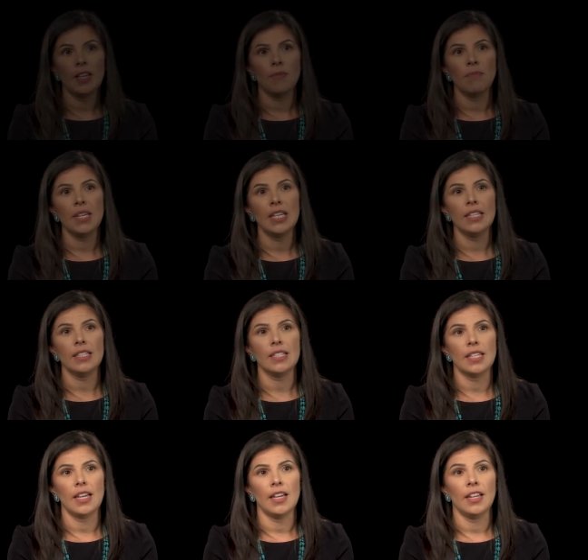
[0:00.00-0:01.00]
it
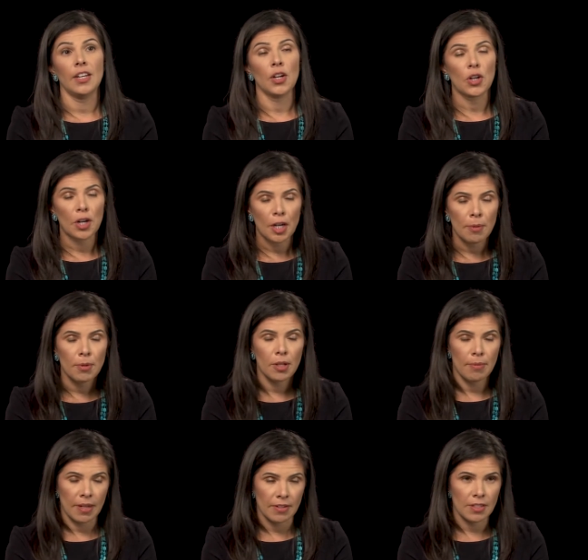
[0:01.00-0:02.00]
means an incredible
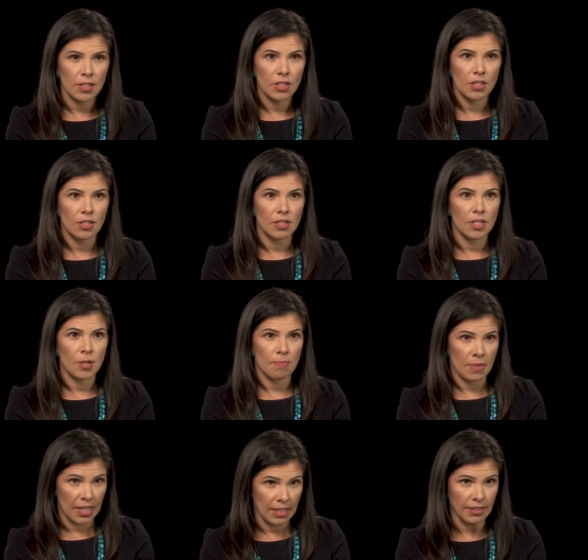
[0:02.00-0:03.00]
amount to
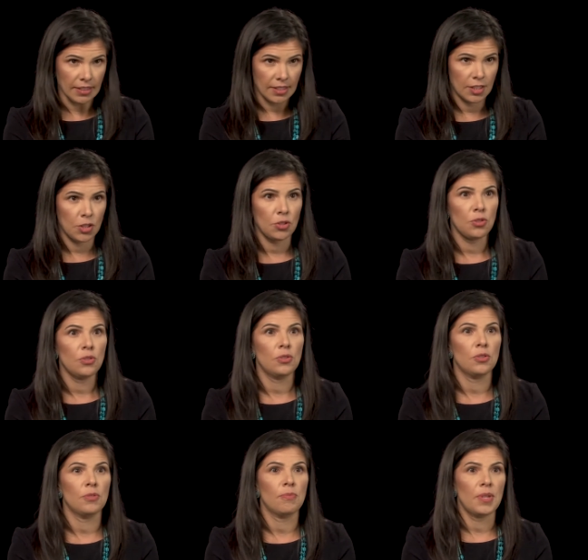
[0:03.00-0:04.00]
me
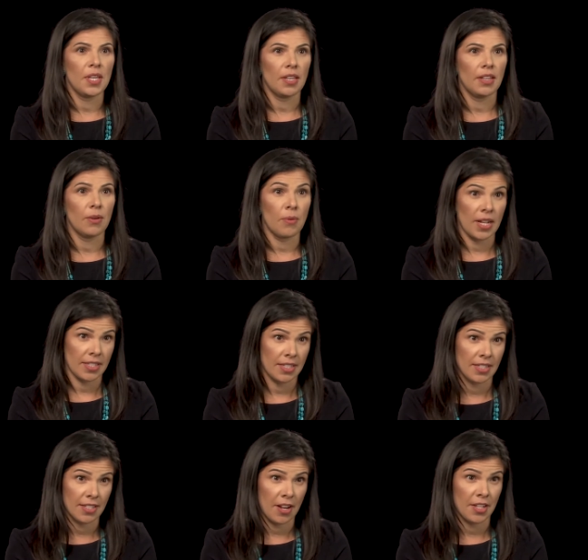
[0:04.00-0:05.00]
to be a
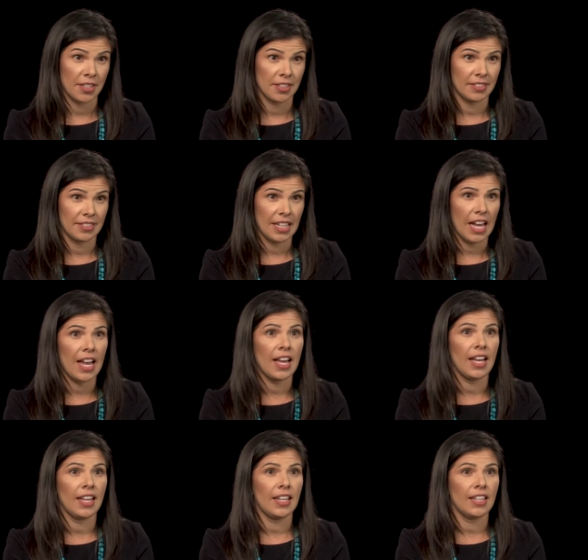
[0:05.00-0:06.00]
Watson Scholar.
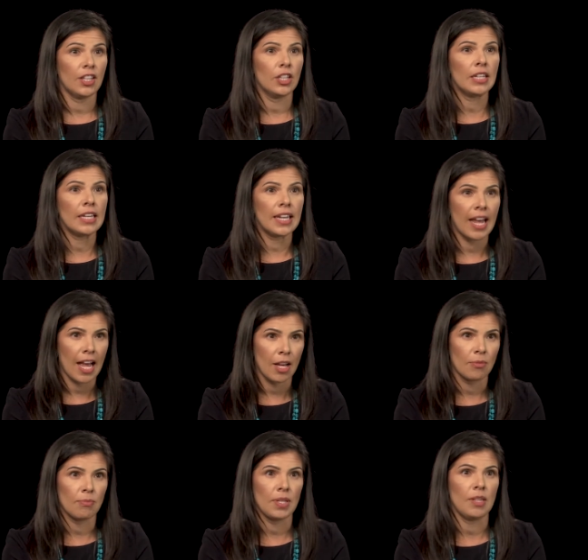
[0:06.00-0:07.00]
I could
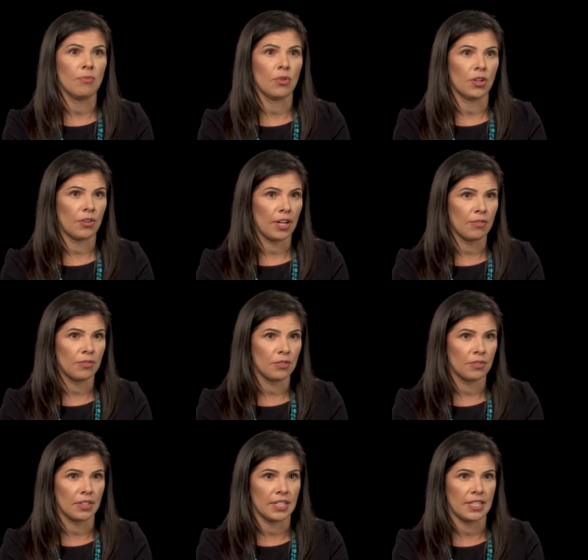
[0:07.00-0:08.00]
not be more
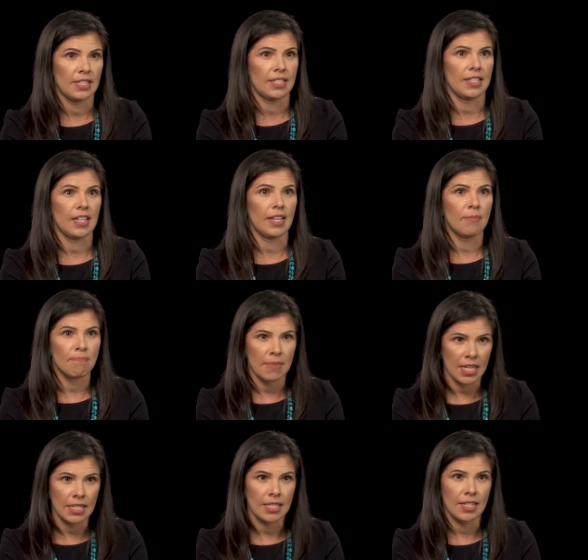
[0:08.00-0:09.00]
grateful for this
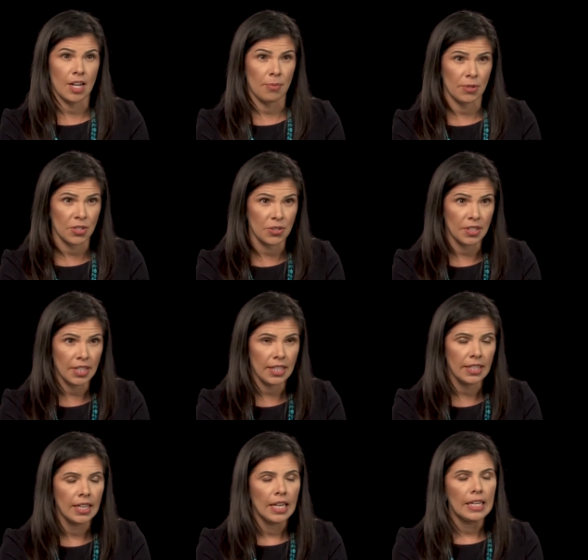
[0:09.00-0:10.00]
amazing opportunity.